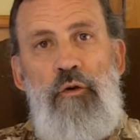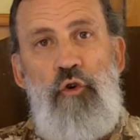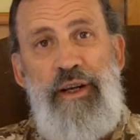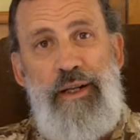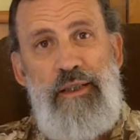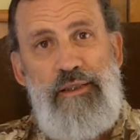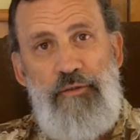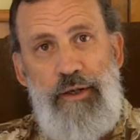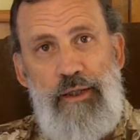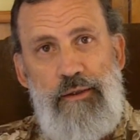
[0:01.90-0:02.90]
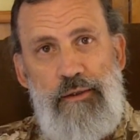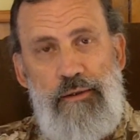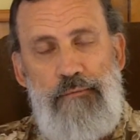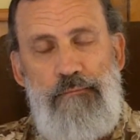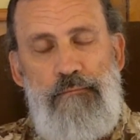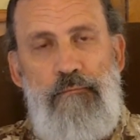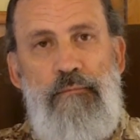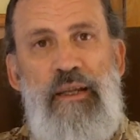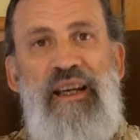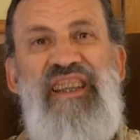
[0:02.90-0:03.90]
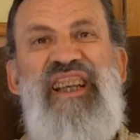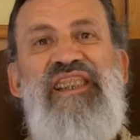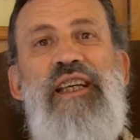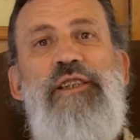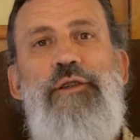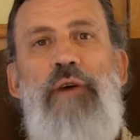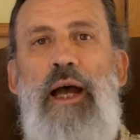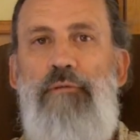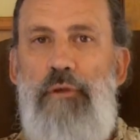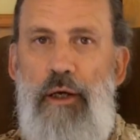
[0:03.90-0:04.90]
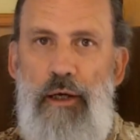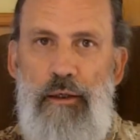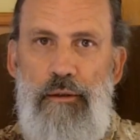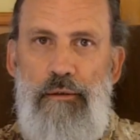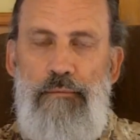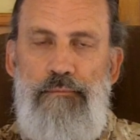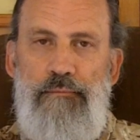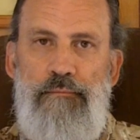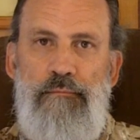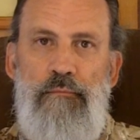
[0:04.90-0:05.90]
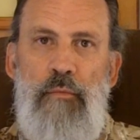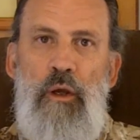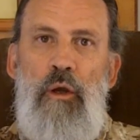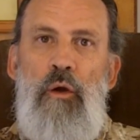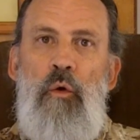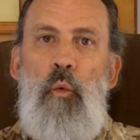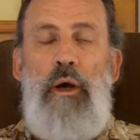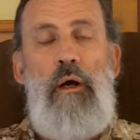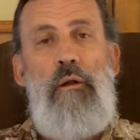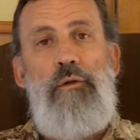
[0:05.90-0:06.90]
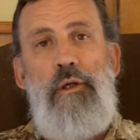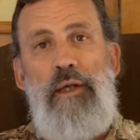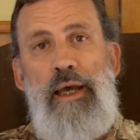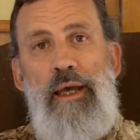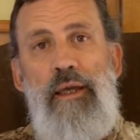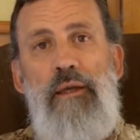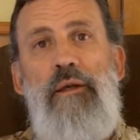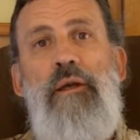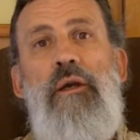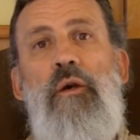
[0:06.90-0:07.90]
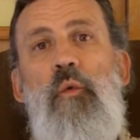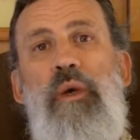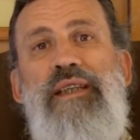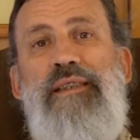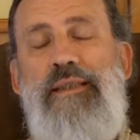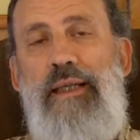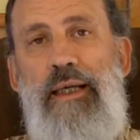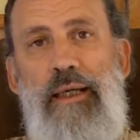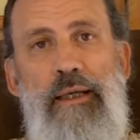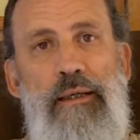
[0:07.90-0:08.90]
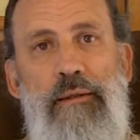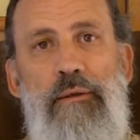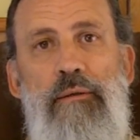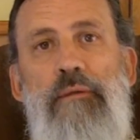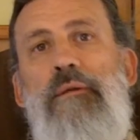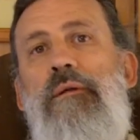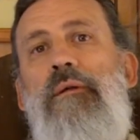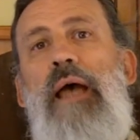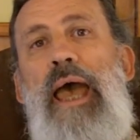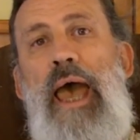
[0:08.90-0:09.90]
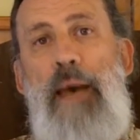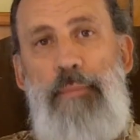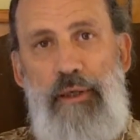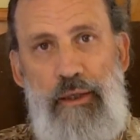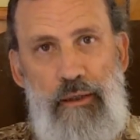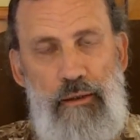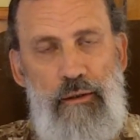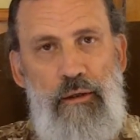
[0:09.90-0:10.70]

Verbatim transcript: Greetings, friends. This is Survival Doc. Well, today we see happening